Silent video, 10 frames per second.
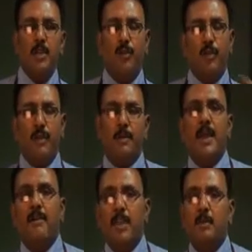money flow will
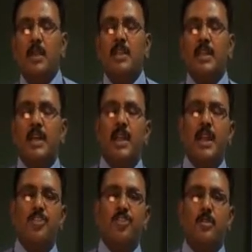be available in the
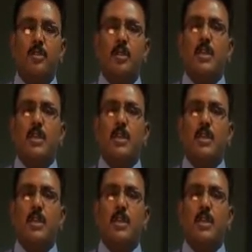nation.